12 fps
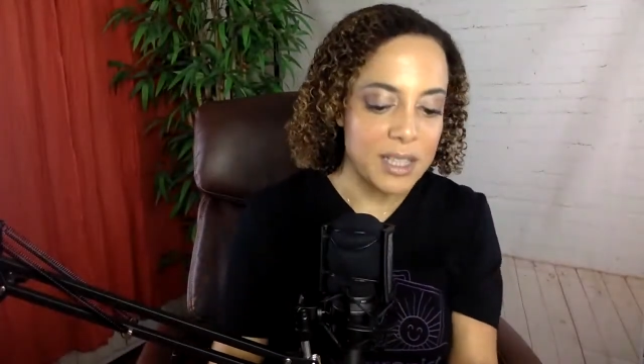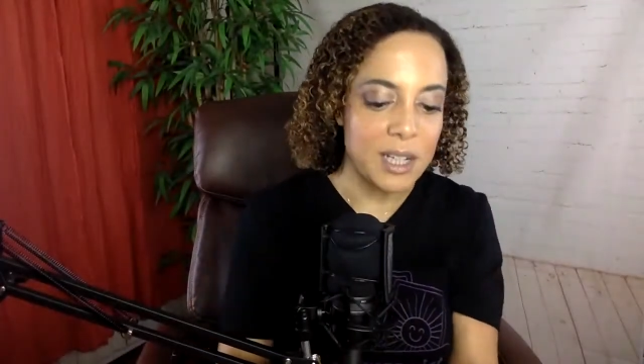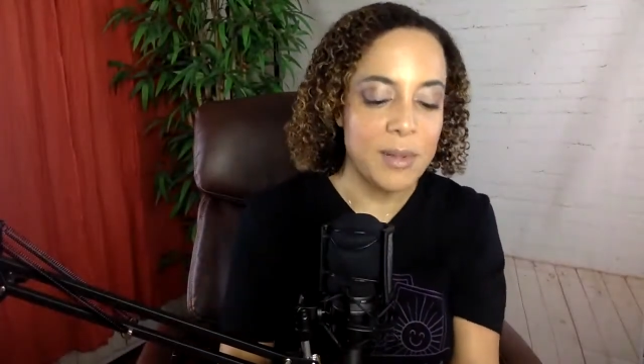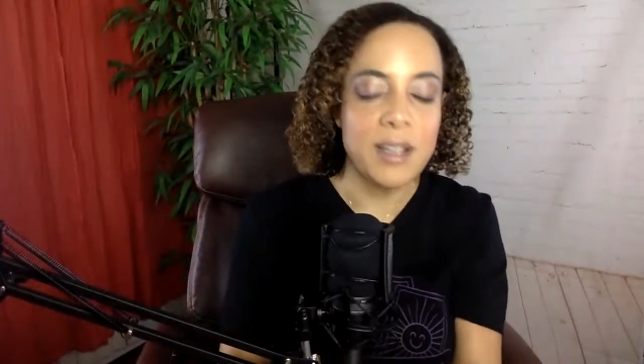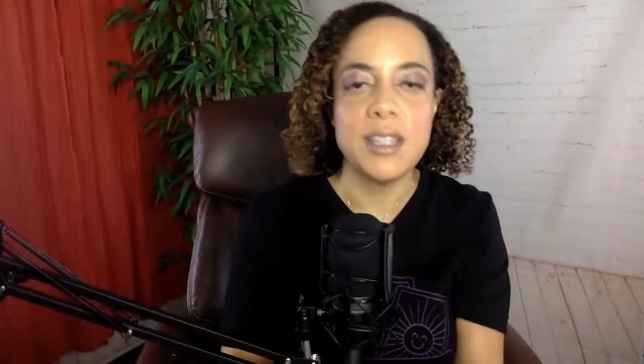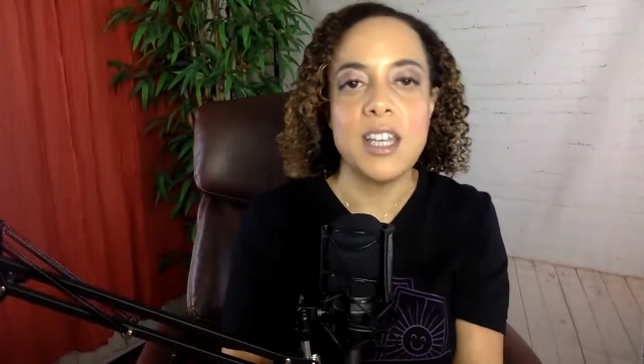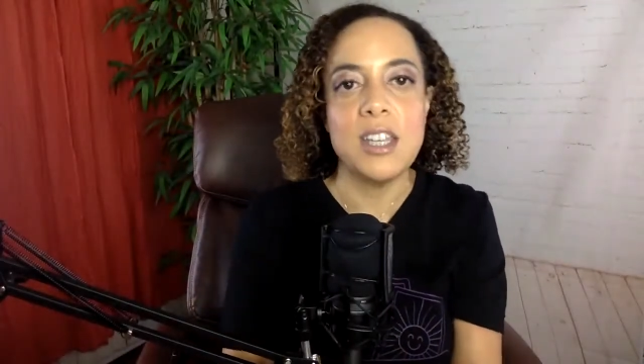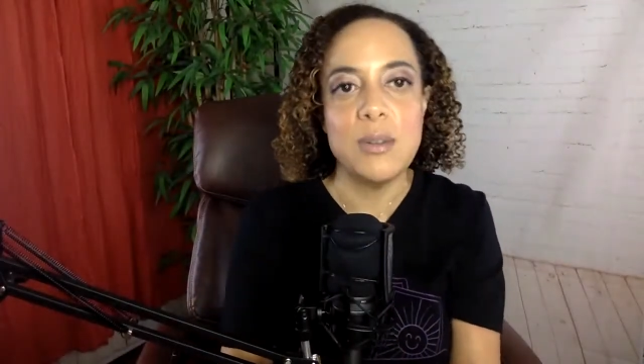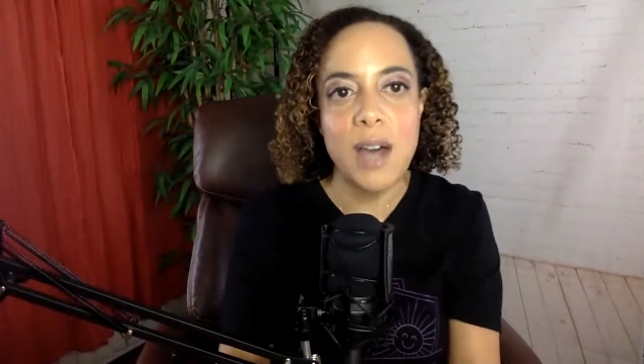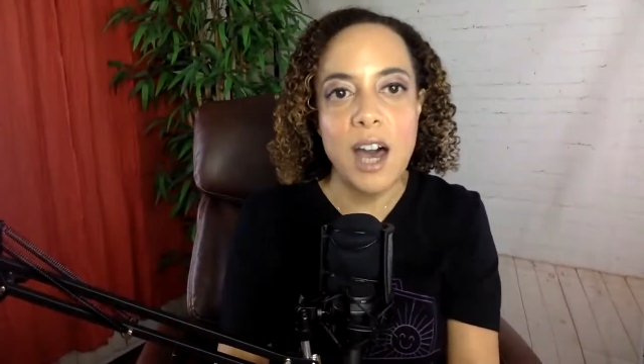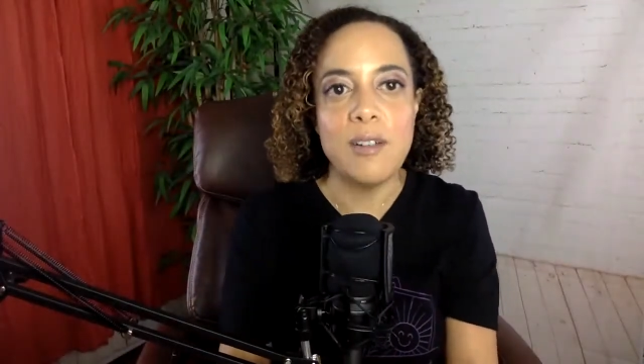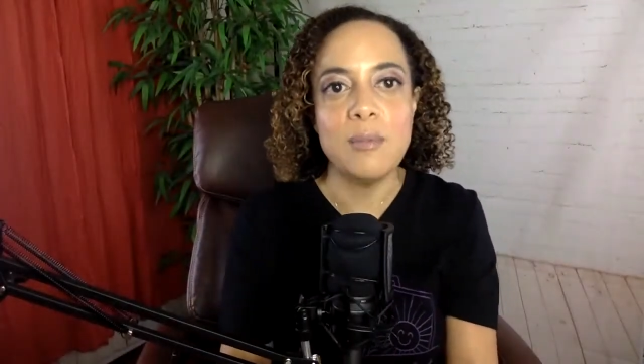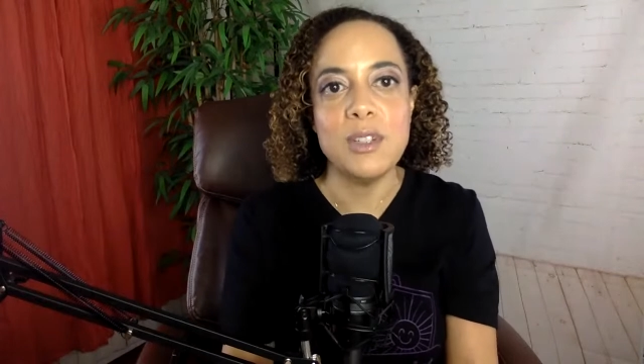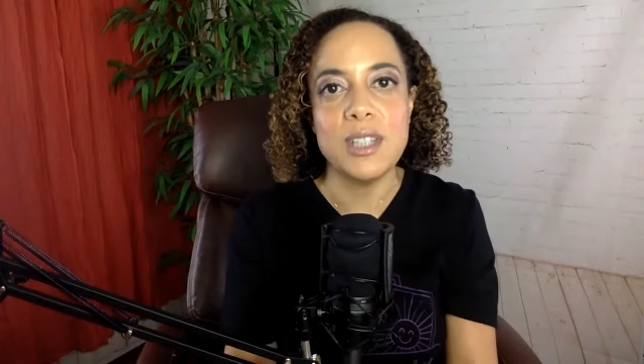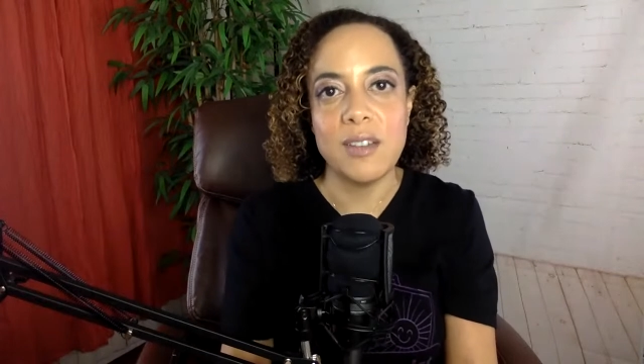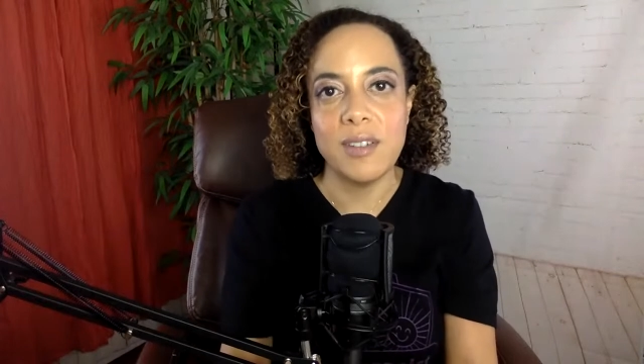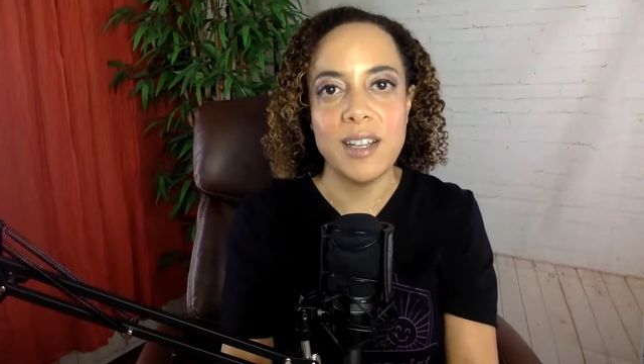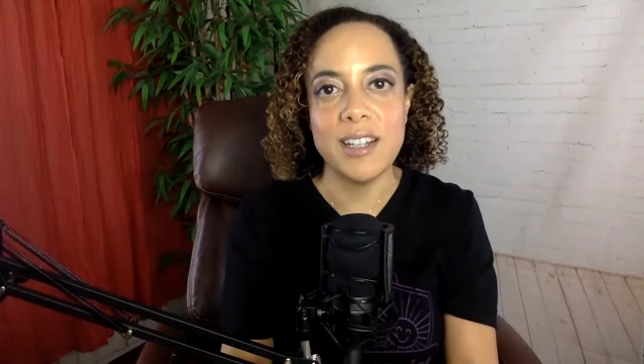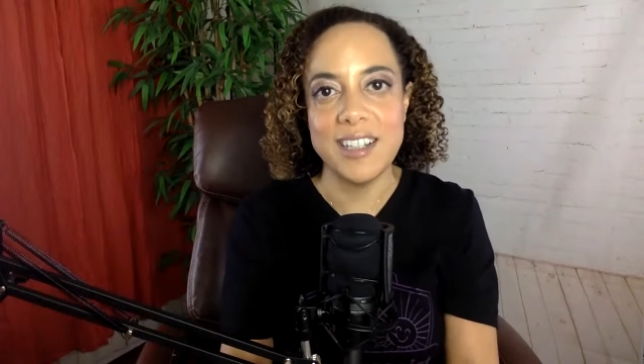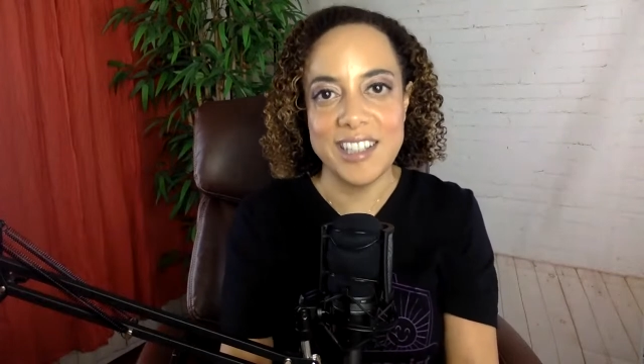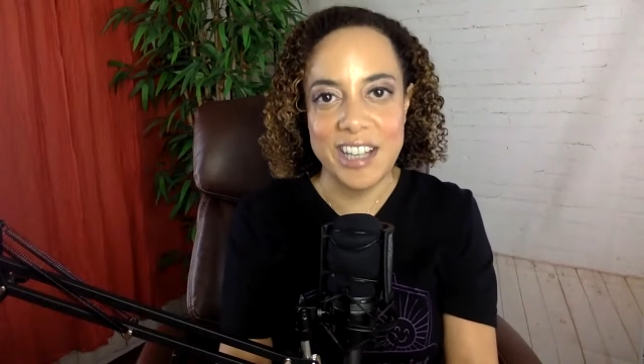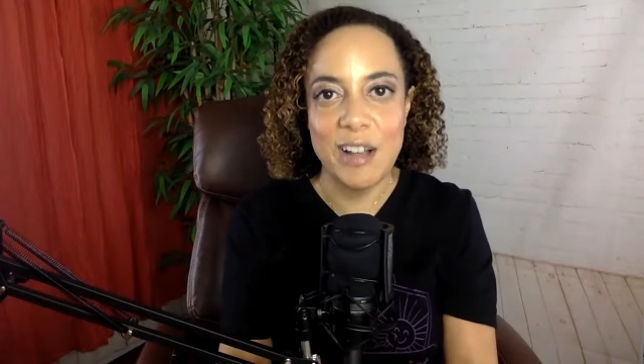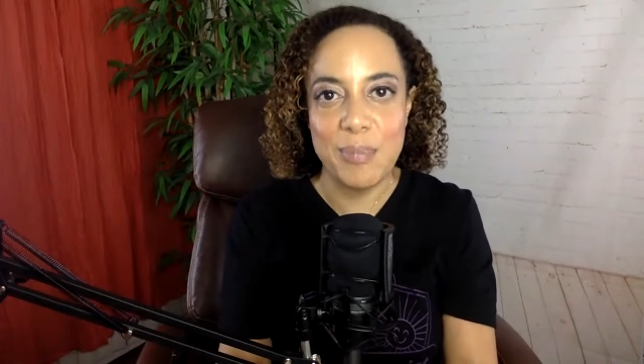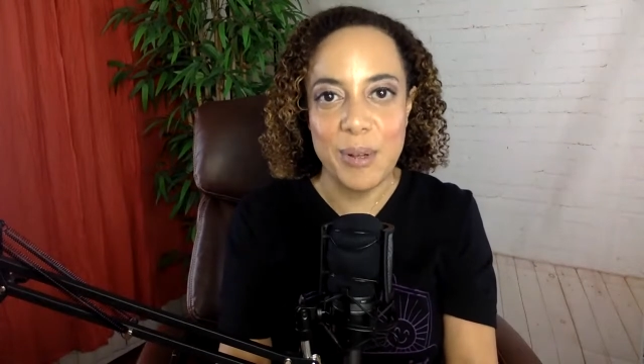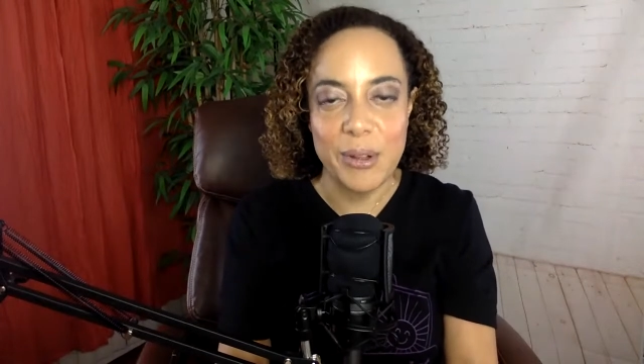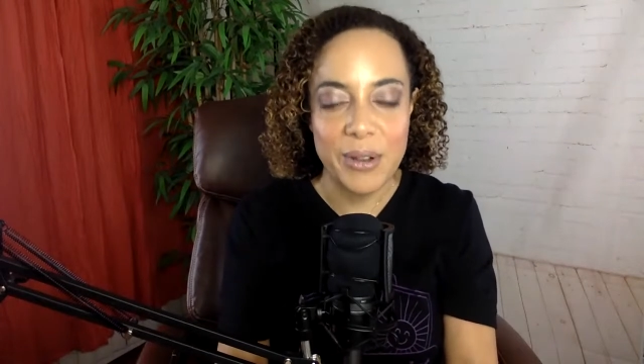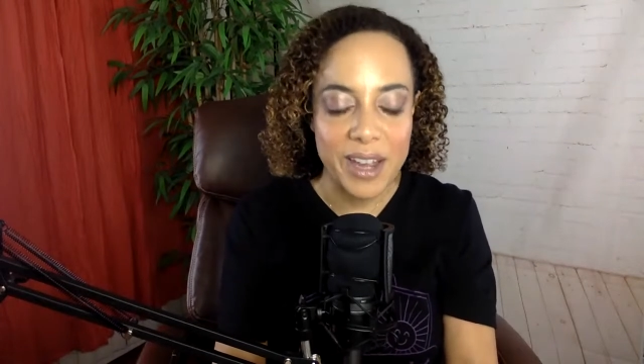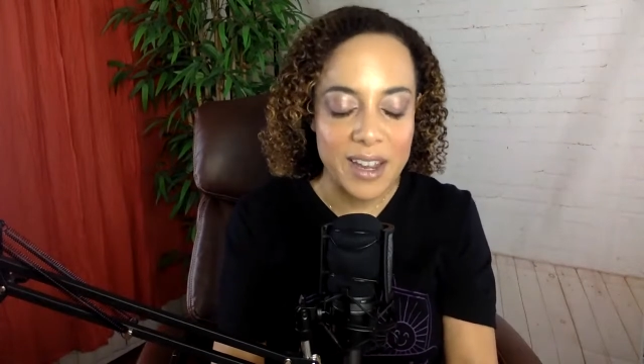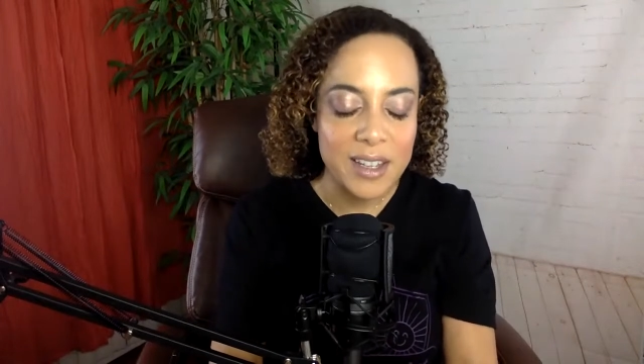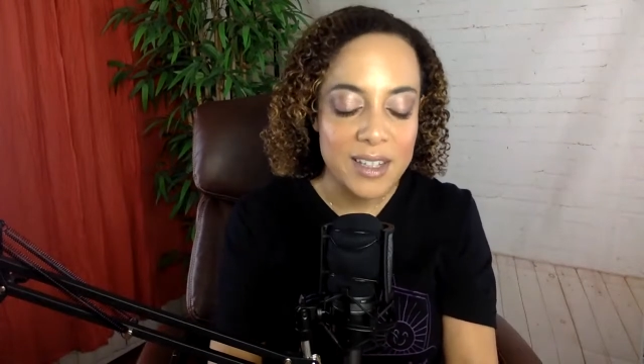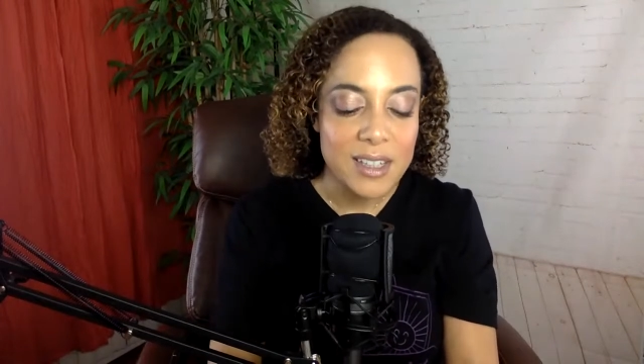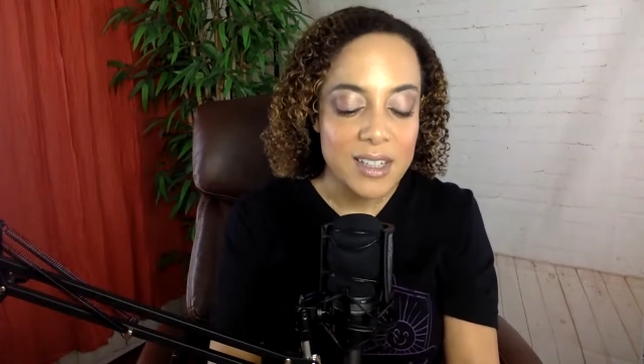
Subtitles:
I'm not saying you have, I'm just giving an example. Okay.